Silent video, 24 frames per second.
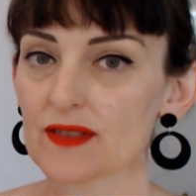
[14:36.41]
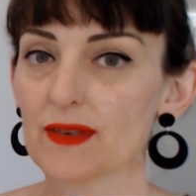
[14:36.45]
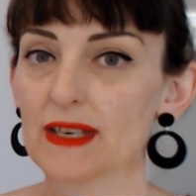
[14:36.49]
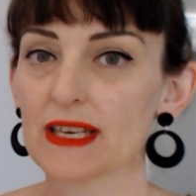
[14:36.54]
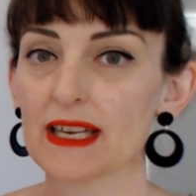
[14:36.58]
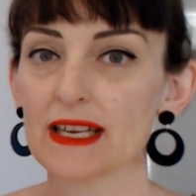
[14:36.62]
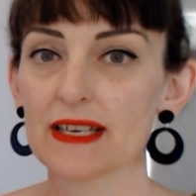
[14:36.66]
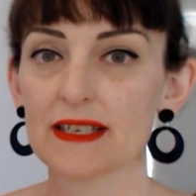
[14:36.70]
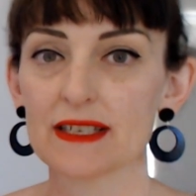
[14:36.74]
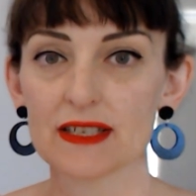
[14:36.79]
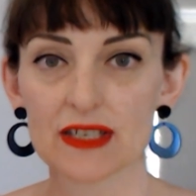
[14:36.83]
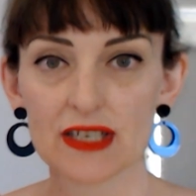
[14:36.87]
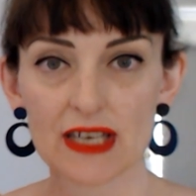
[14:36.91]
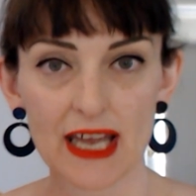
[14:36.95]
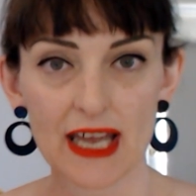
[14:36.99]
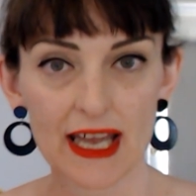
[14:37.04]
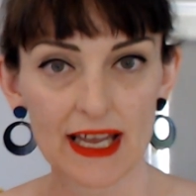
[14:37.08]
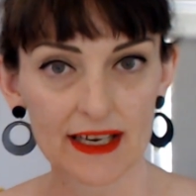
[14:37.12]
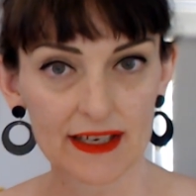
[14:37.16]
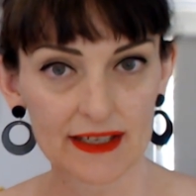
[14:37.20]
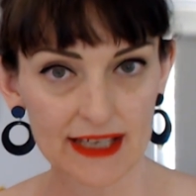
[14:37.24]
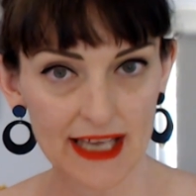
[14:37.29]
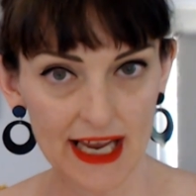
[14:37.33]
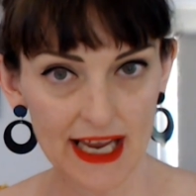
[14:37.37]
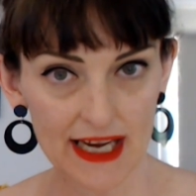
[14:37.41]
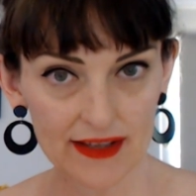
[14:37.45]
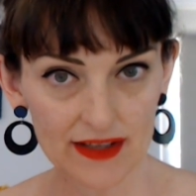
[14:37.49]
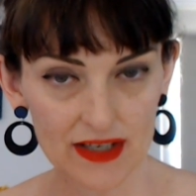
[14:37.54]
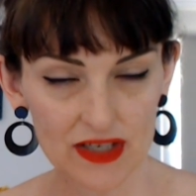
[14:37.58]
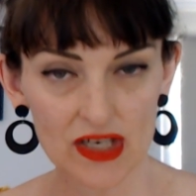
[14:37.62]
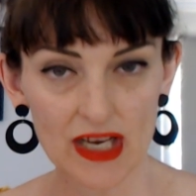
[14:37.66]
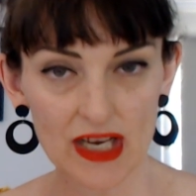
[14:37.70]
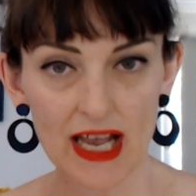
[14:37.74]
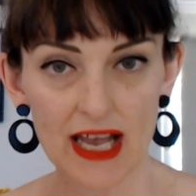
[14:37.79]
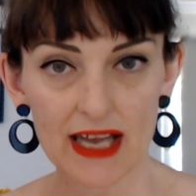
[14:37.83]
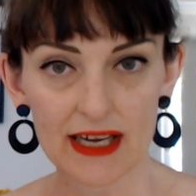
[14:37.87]
We need to take the
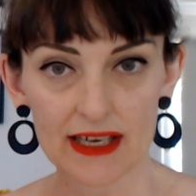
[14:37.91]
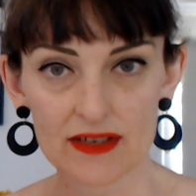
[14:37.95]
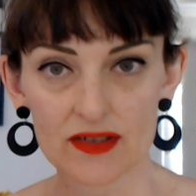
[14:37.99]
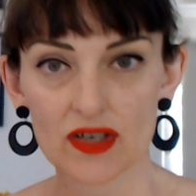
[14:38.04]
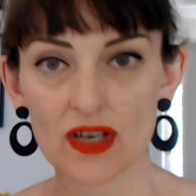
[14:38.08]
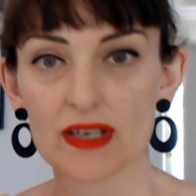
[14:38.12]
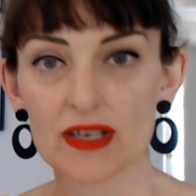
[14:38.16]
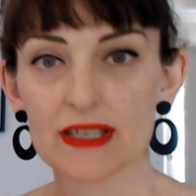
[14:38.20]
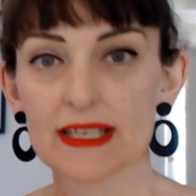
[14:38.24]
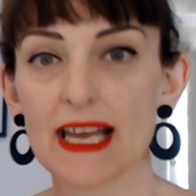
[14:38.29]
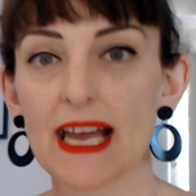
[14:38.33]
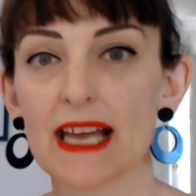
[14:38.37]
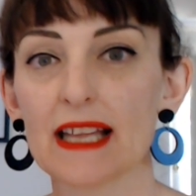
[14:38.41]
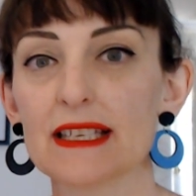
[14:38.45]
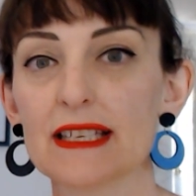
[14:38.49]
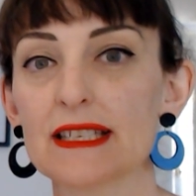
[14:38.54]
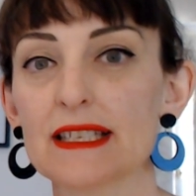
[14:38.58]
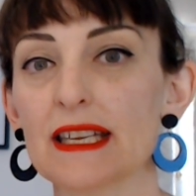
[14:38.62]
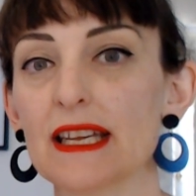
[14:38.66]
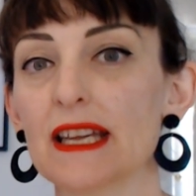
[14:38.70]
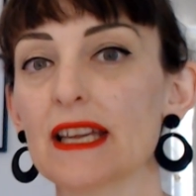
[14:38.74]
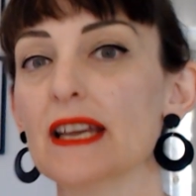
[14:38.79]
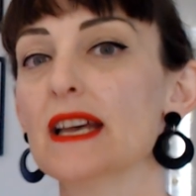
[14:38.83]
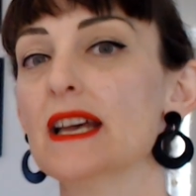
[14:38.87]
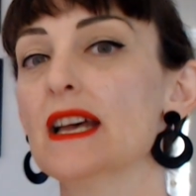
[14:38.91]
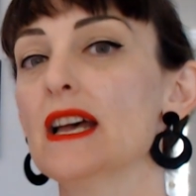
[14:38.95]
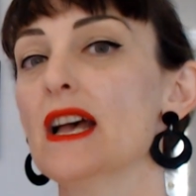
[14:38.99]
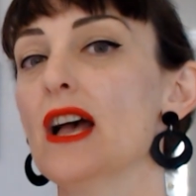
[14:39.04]
chart in totality.